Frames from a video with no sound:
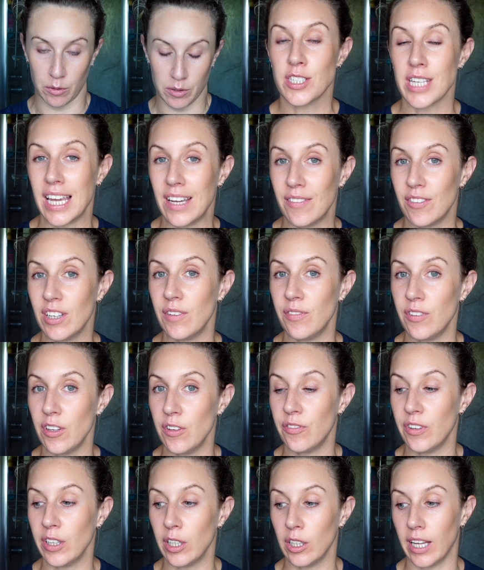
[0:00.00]
So even if you
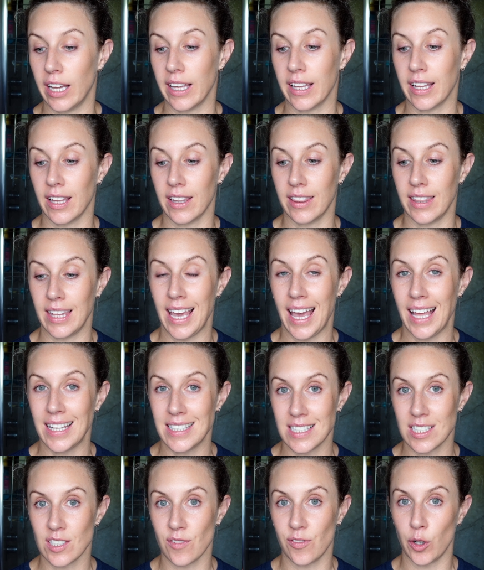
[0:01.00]
feel like the
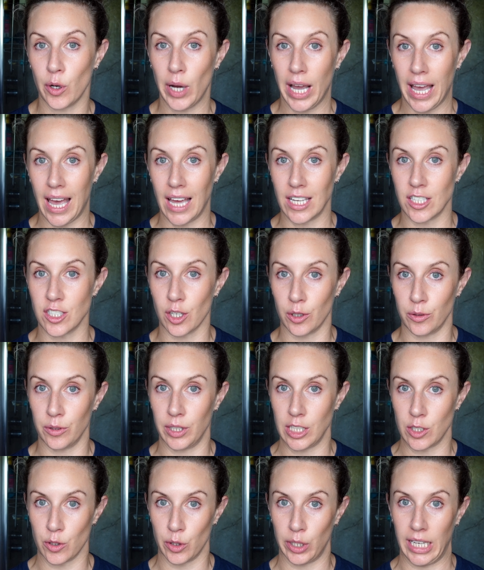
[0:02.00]
ends of your hair don't
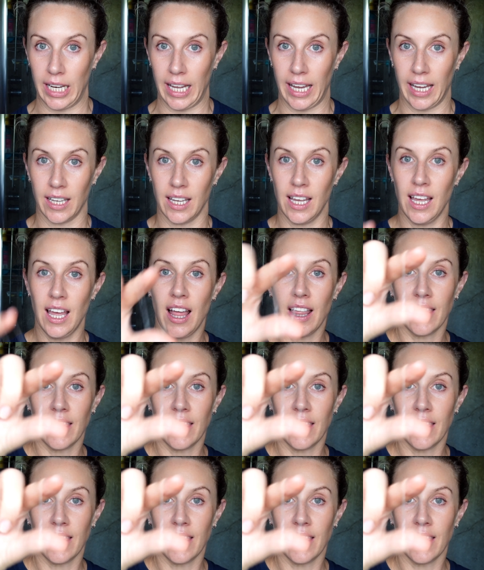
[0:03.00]
need oiling,